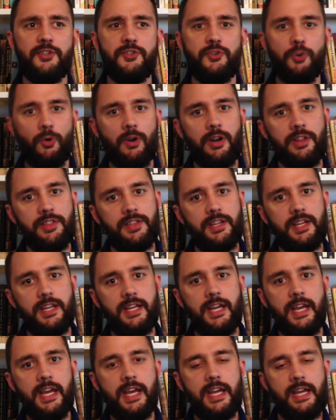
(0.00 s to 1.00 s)

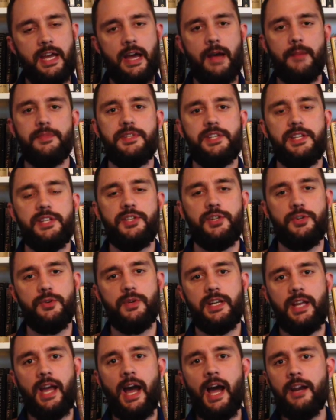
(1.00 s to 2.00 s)
Dorothy comes into
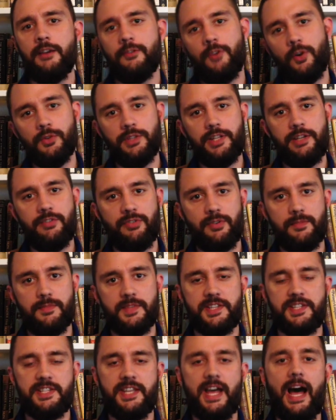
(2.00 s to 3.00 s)
it kind of only from
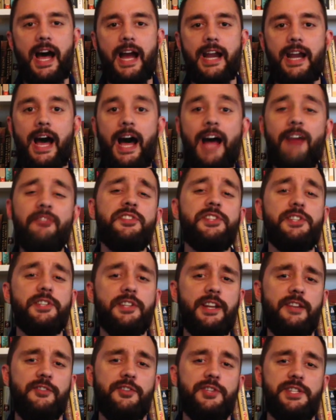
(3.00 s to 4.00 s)
the side. I've
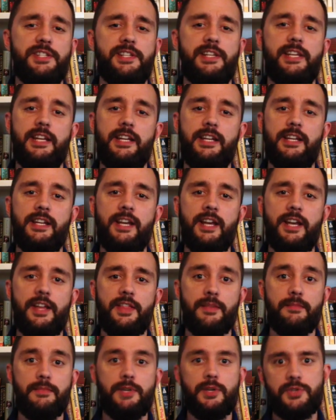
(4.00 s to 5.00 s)
still never seen
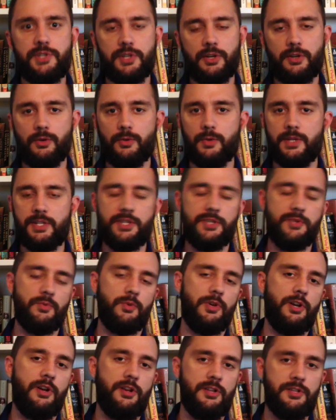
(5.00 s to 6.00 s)
the musical, which has
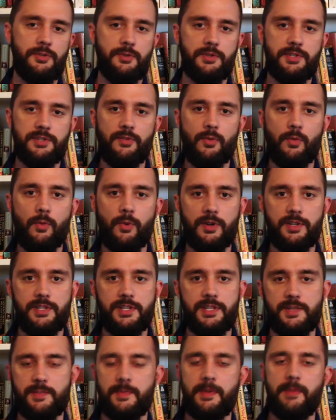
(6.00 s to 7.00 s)
won all sorts of awards
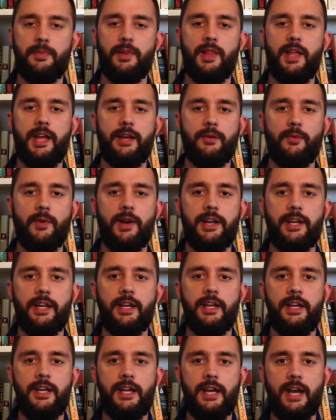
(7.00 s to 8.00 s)
and has been playing running
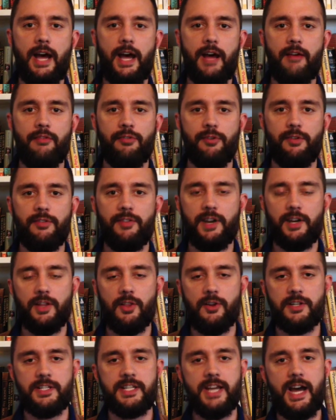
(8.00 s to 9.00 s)
for a very
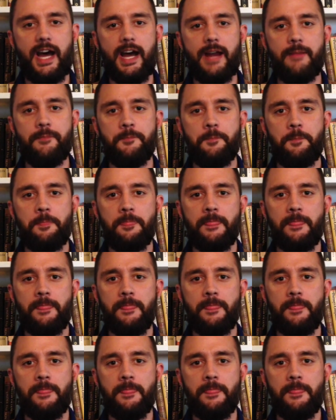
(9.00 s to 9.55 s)
long time.